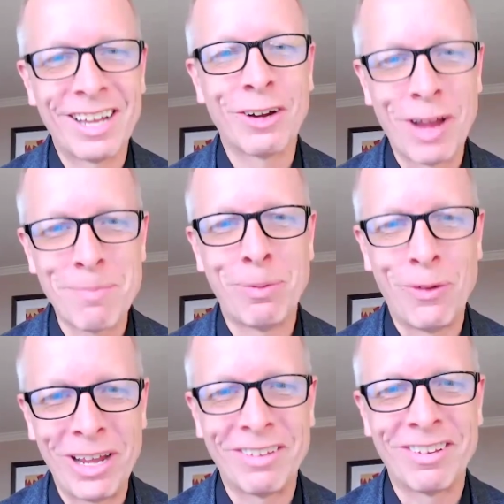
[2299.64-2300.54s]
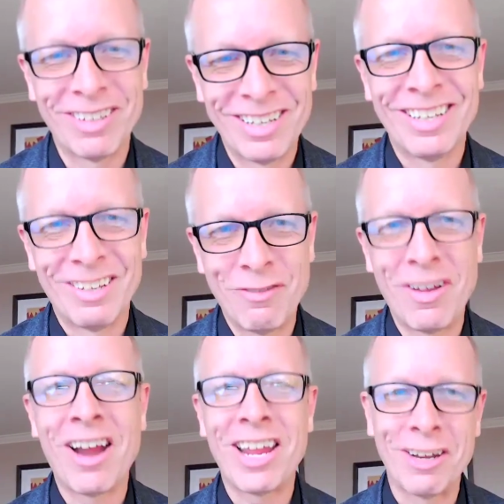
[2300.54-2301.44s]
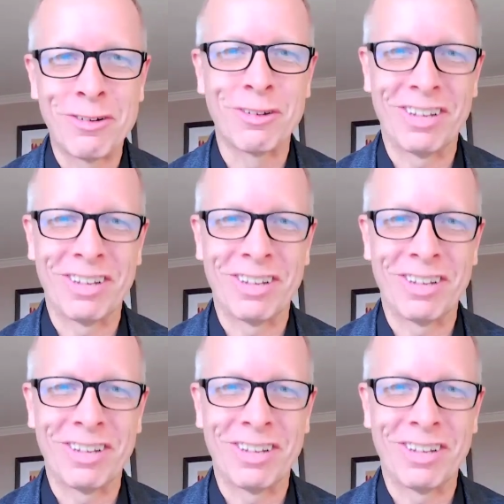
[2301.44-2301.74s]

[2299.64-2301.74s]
Great point. Very interesting.